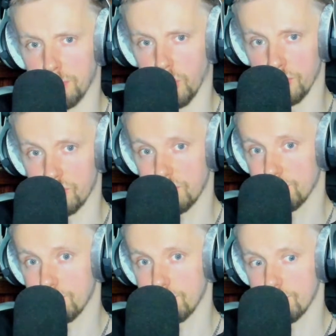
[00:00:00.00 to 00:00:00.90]
boys.
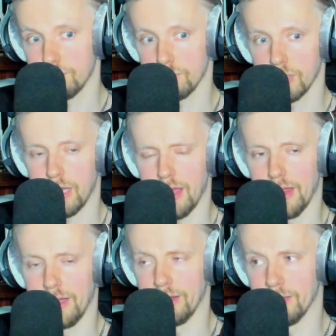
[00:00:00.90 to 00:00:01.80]

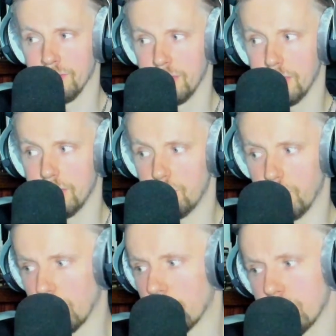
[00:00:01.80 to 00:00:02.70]
And
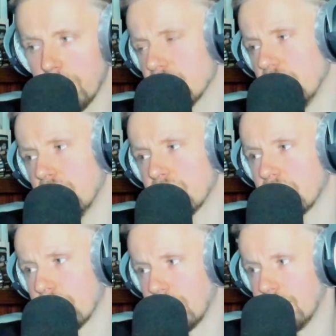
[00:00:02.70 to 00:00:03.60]
regardless, it's
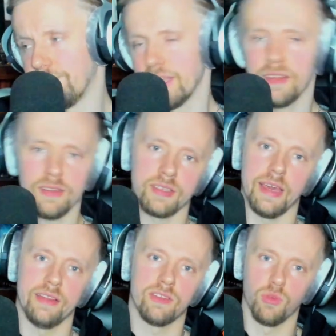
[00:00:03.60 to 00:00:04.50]
gonna
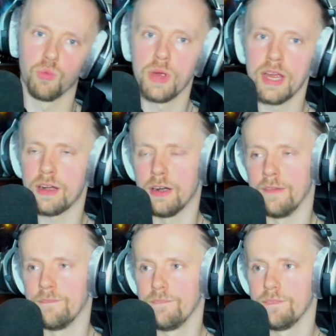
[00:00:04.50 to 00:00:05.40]
indicate
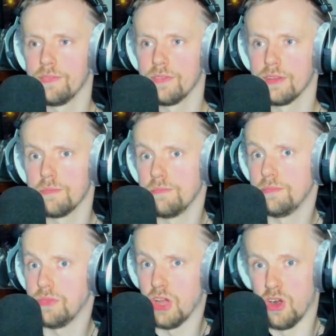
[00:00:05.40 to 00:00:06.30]
where
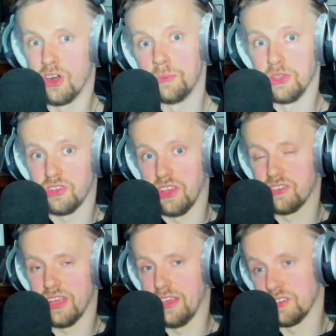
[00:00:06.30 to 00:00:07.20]
Ermes
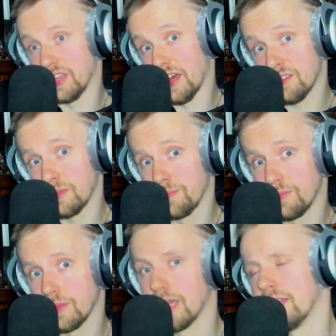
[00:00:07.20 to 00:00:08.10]
is at,
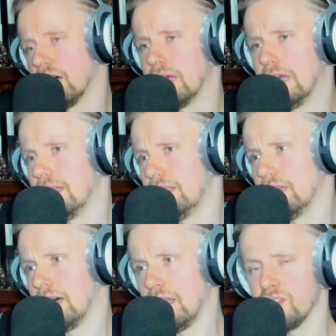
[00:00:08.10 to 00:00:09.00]
and
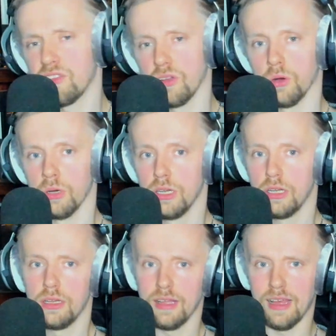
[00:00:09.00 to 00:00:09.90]
also
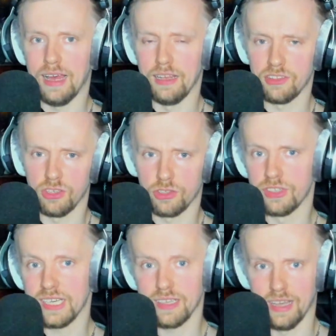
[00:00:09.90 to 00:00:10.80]
Alex
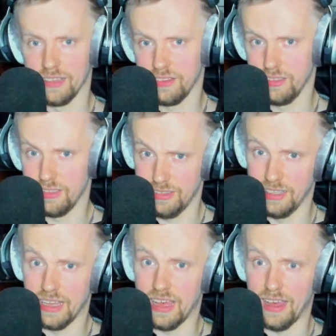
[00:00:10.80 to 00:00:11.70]
Kurdecha
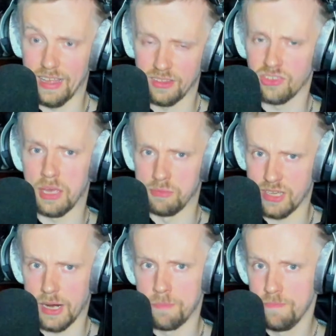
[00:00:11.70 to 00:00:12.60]
at the same
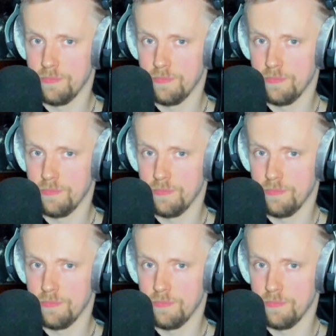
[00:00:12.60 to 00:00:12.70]
time.